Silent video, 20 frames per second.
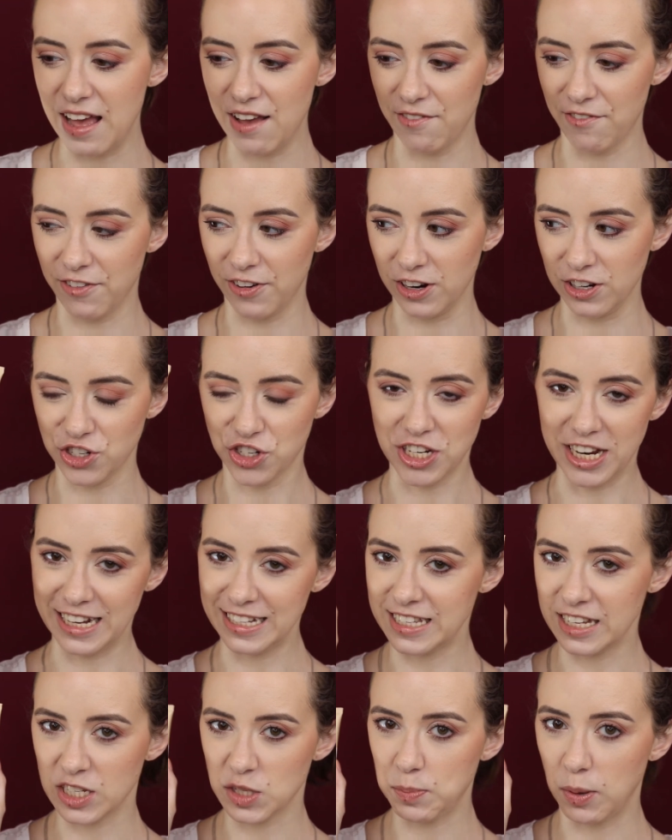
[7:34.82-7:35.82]
for
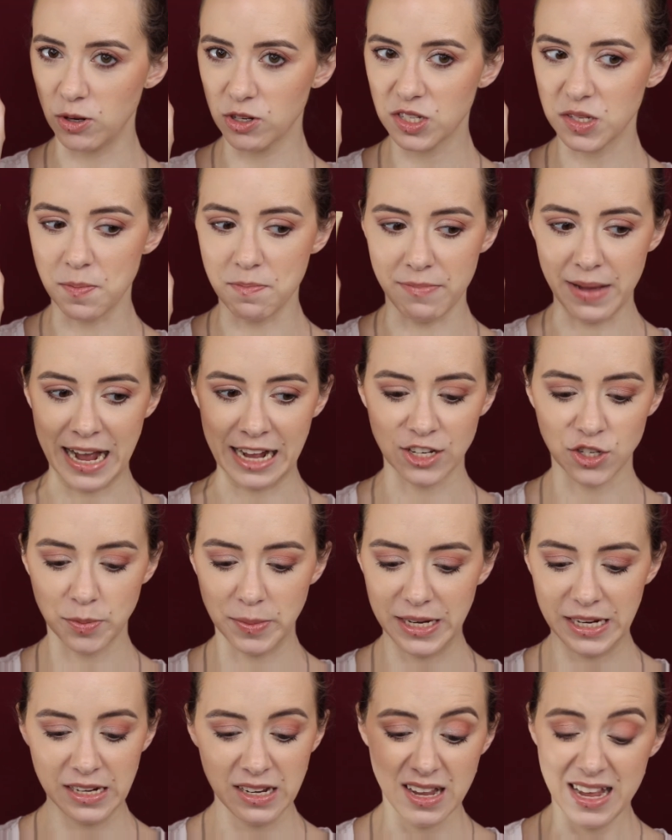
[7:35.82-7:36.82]
shades that's supposed to match
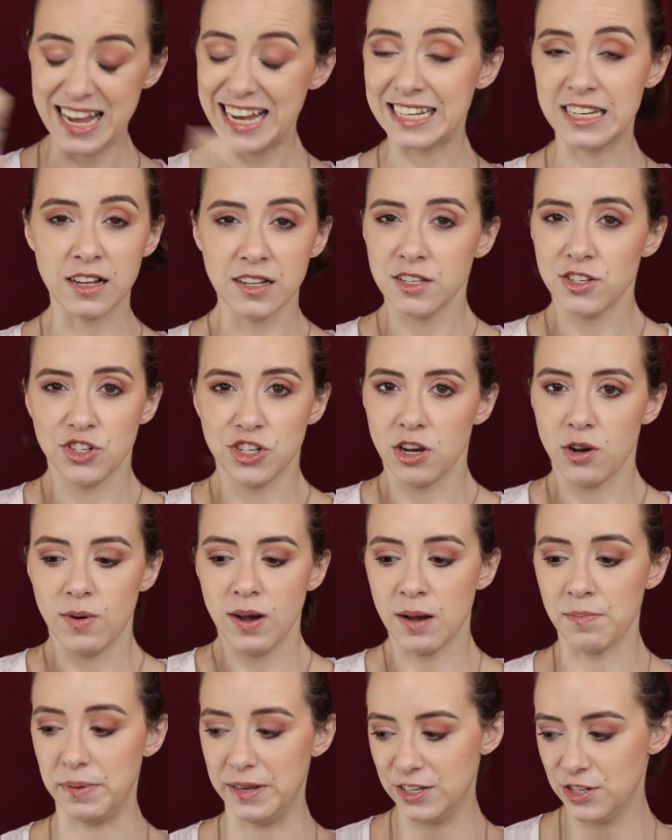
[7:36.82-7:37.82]
me, it doesn't show
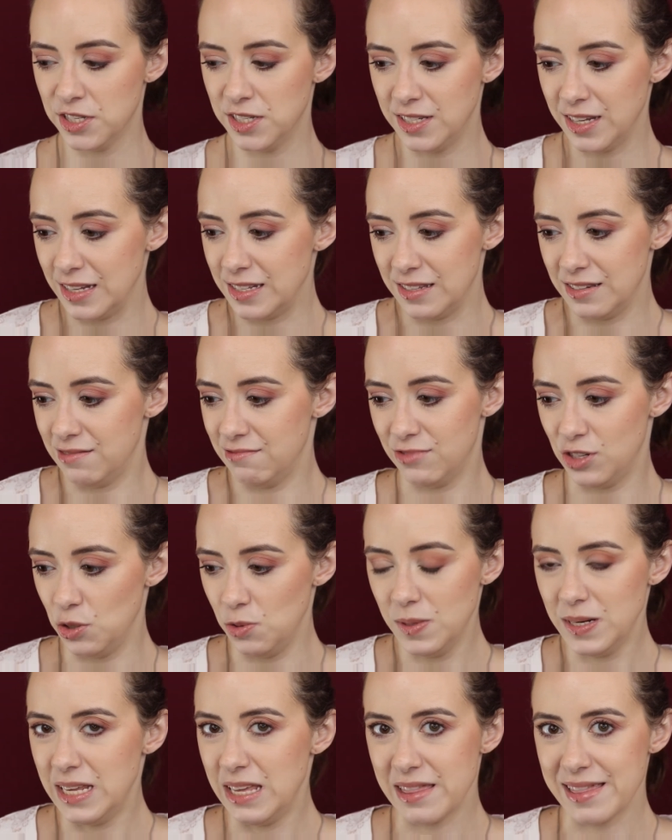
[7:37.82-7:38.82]
up. It just doesn't
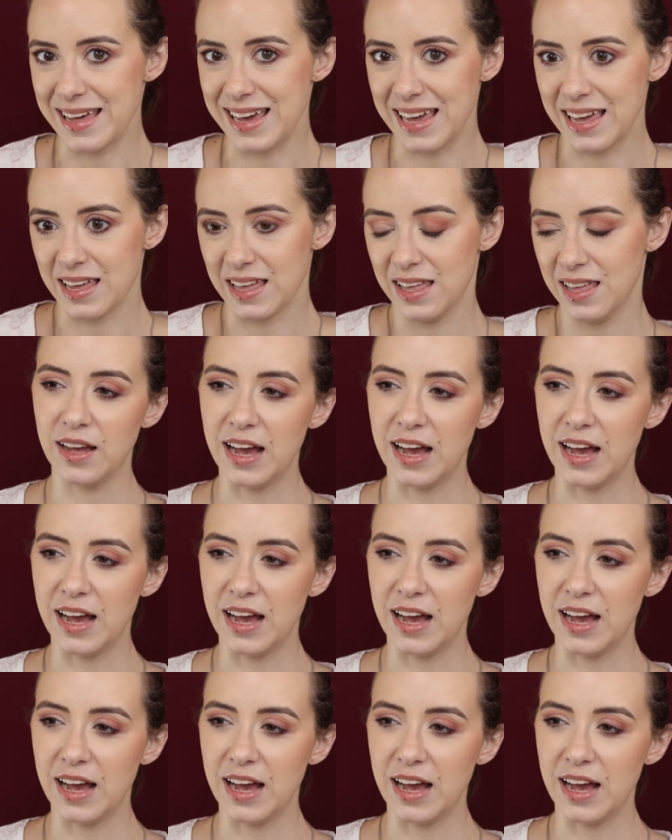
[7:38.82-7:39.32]
do anything.